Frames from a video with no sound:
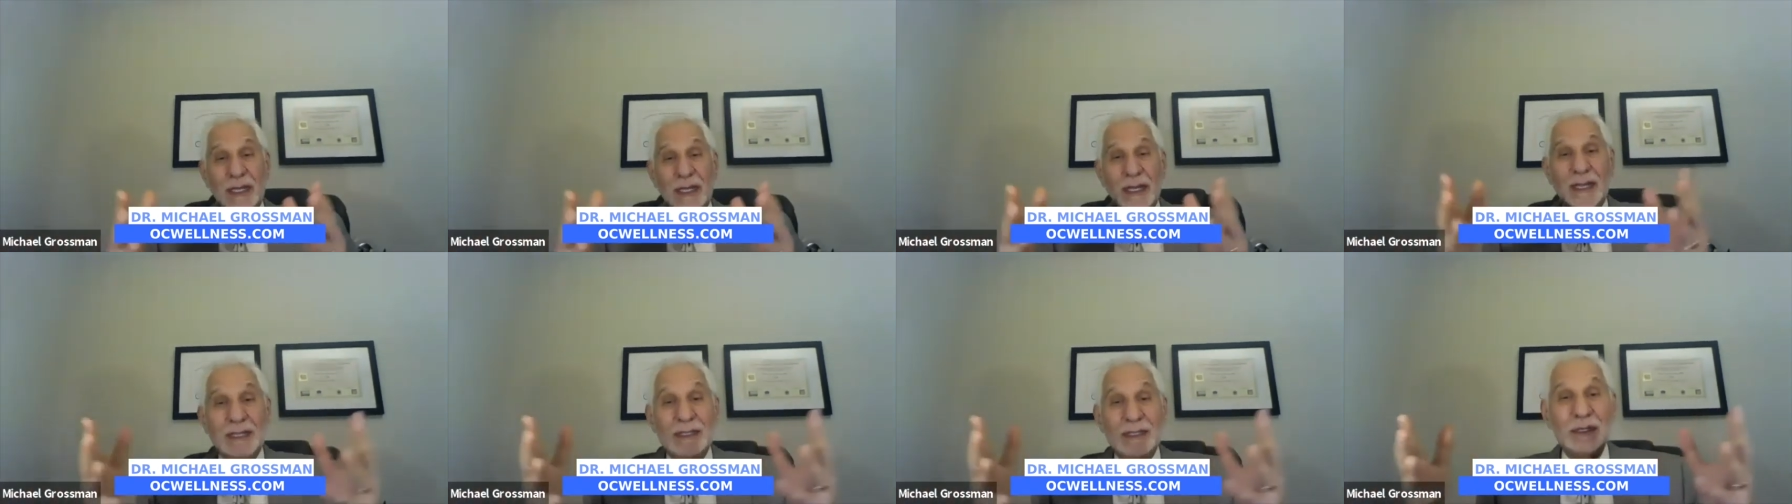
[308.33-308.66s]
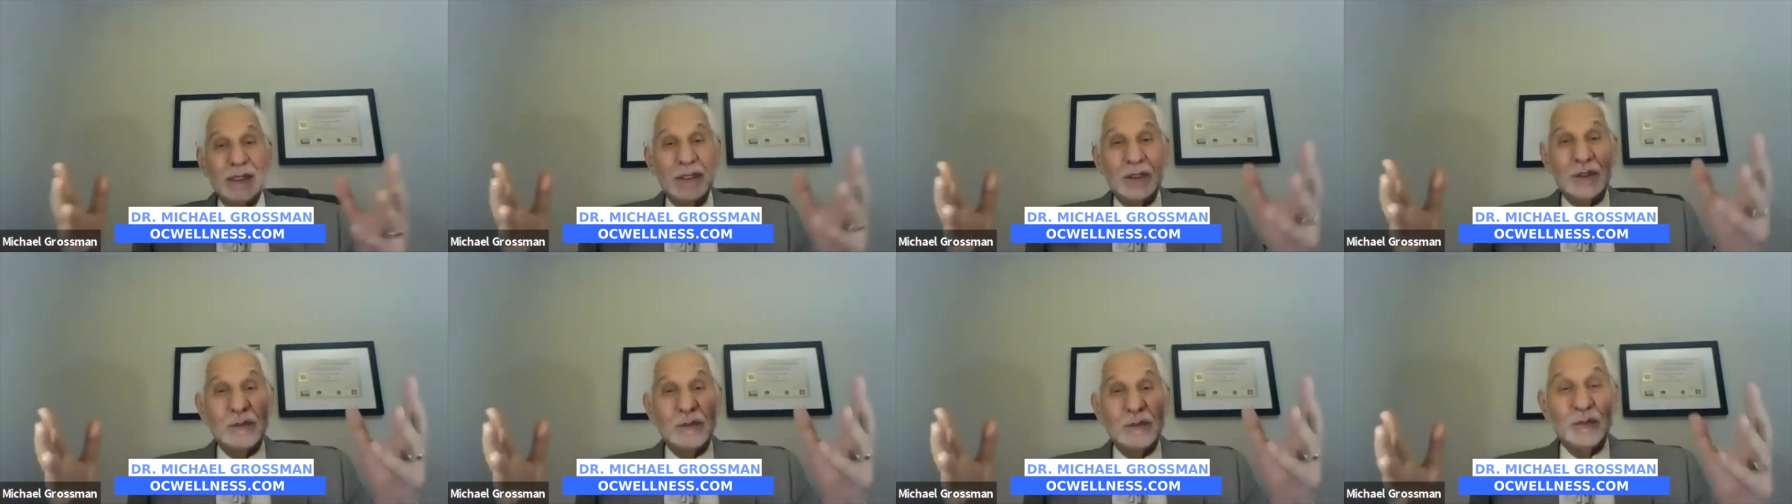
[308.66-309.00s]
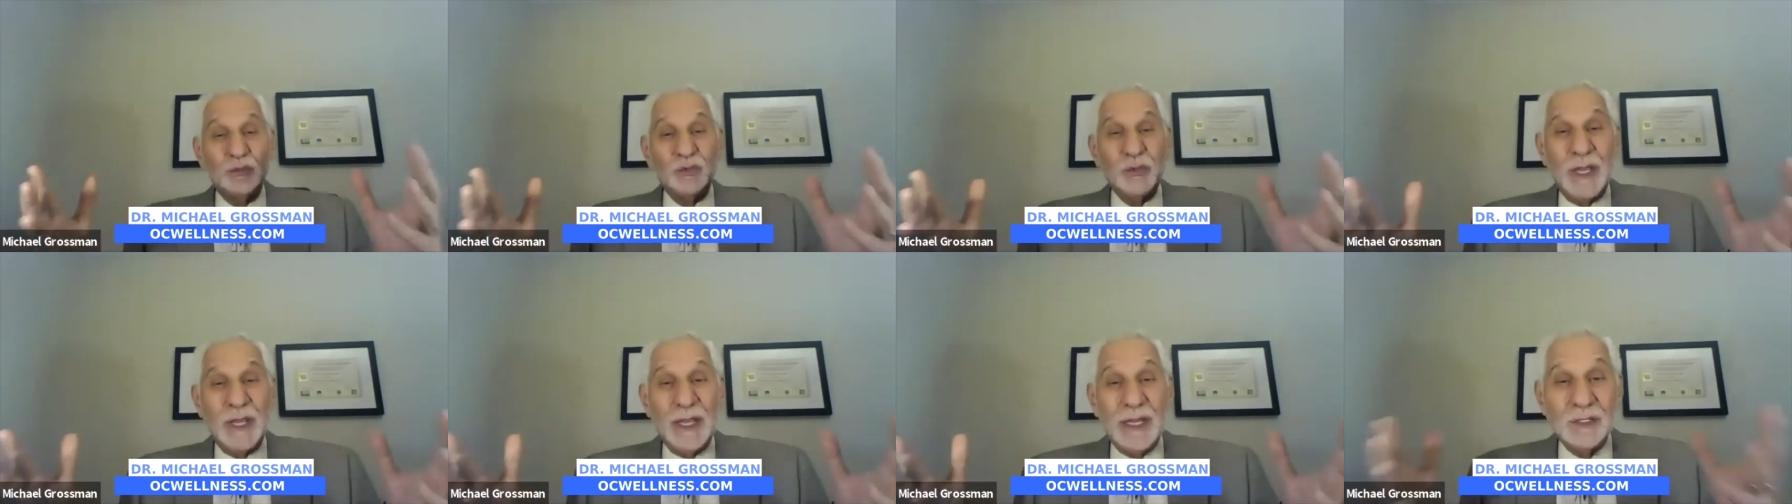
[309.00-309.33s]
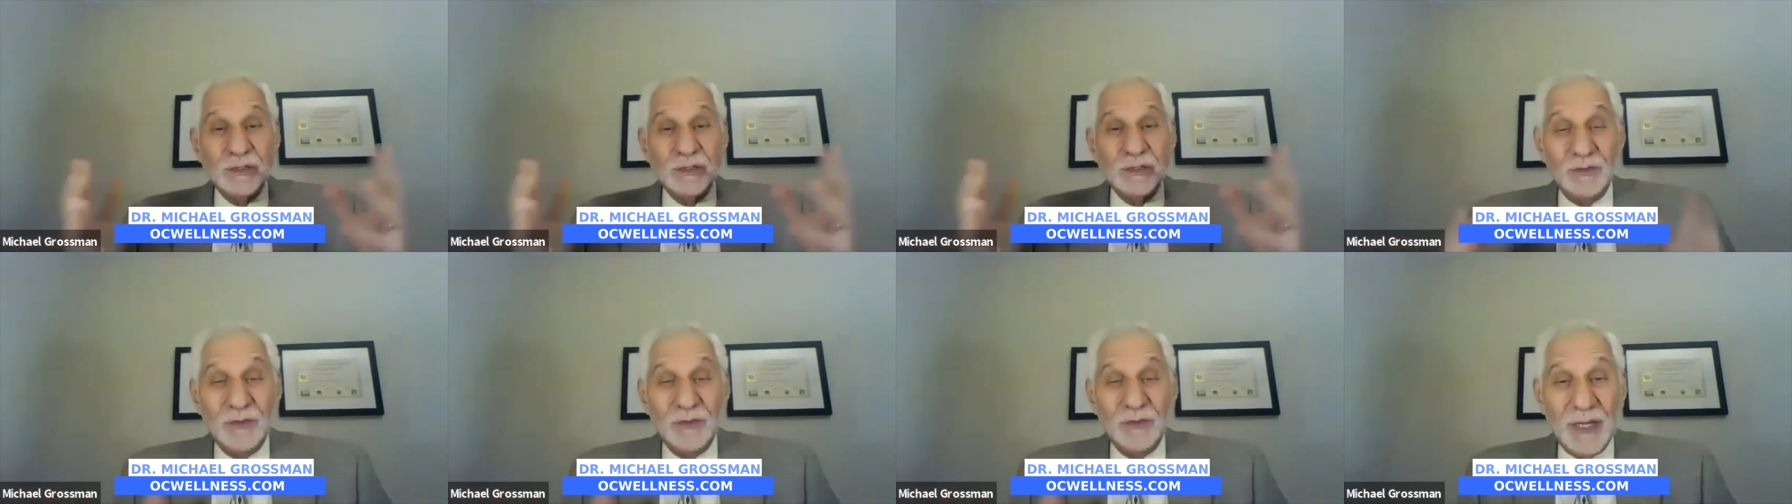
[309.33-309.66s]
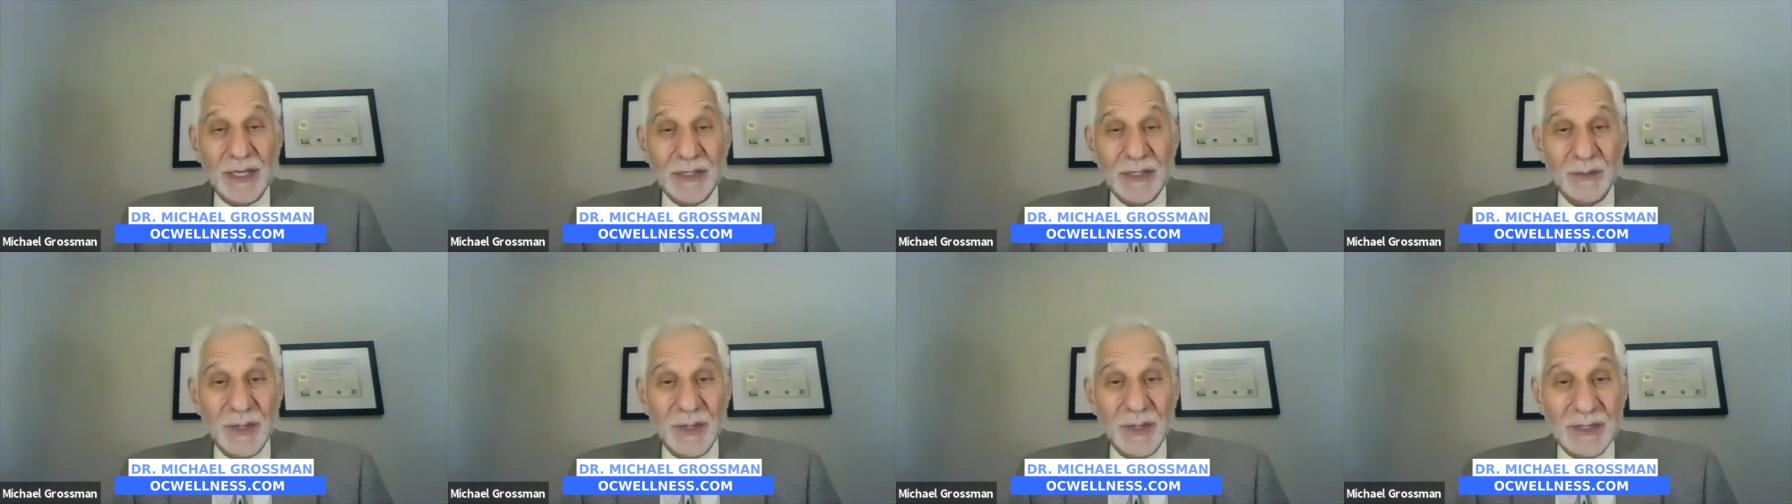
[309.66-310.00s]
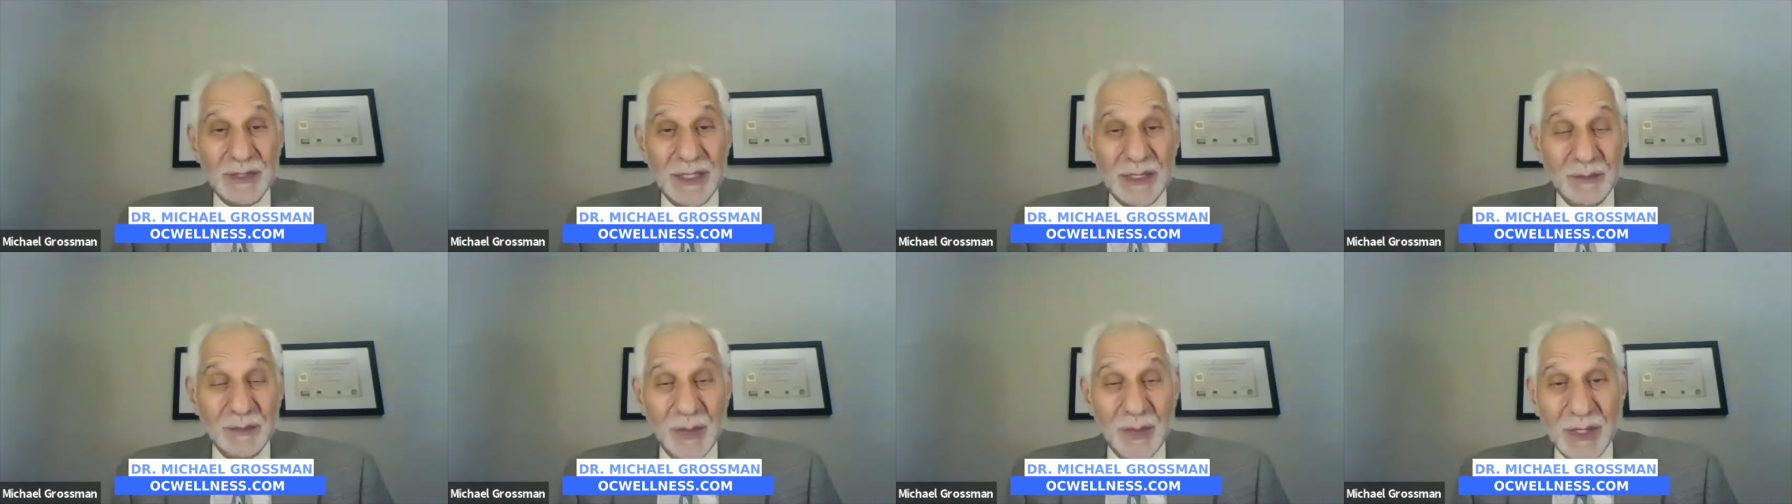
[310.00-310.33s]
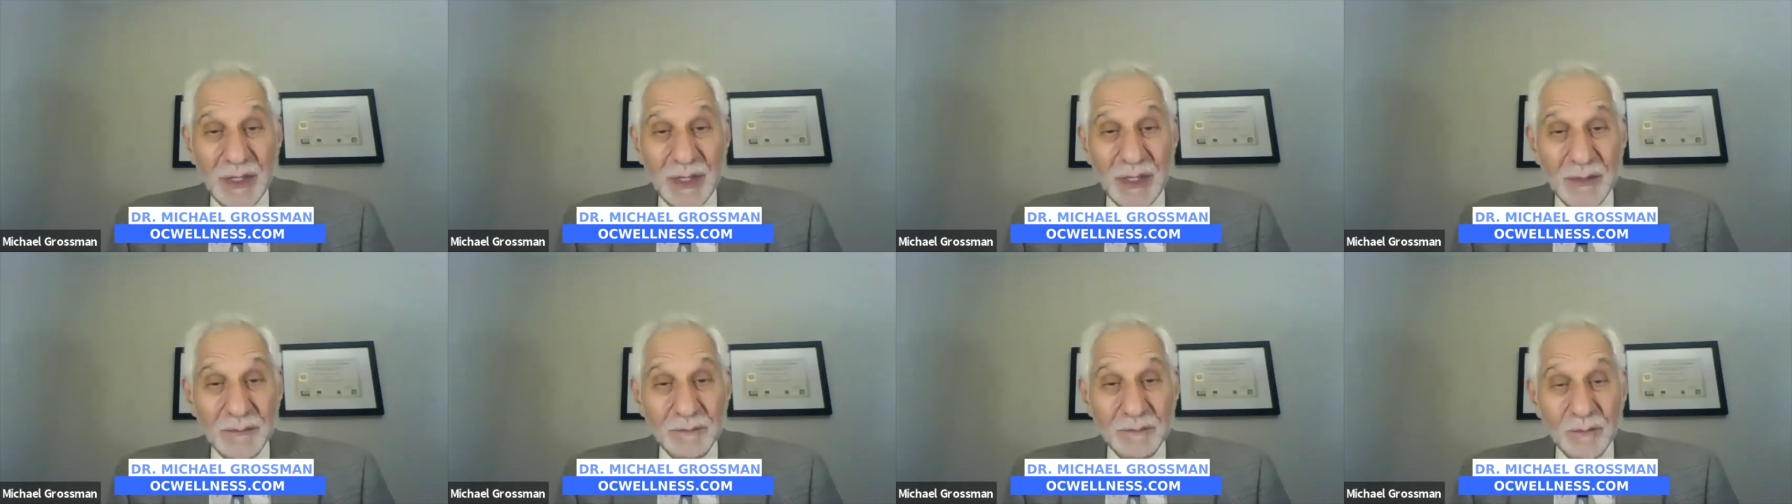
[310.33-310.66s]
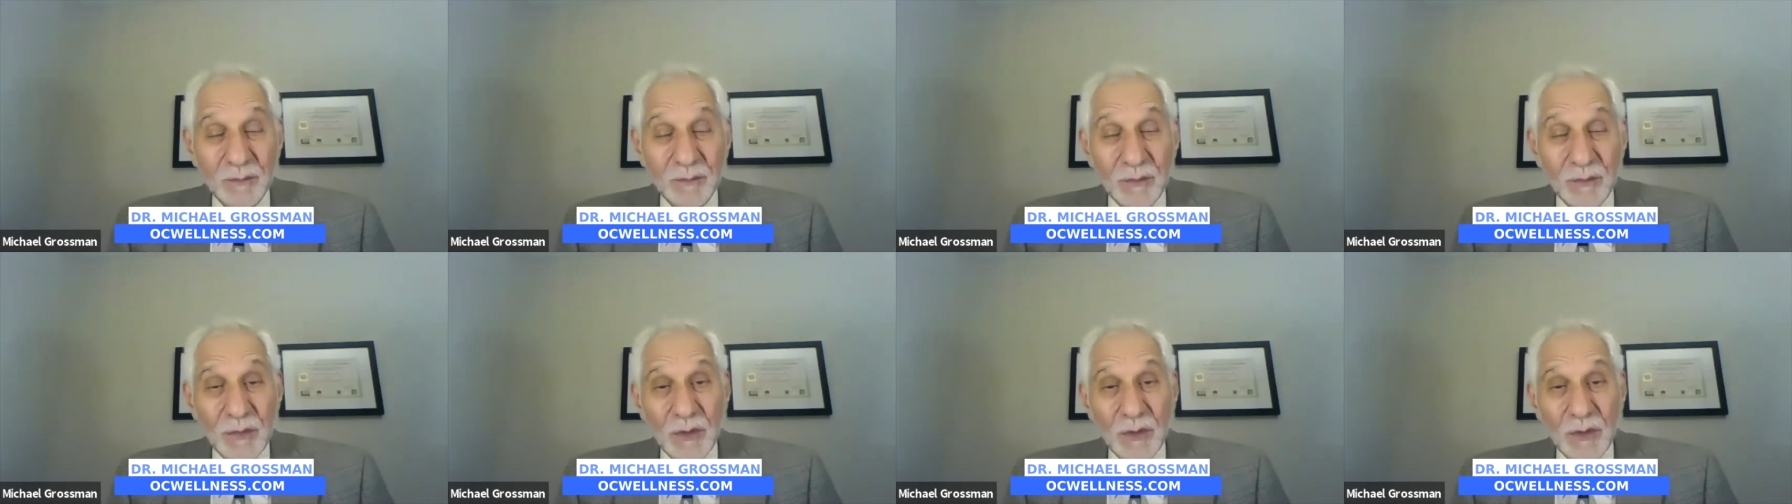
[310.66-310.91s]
ideal range of vitamin D be?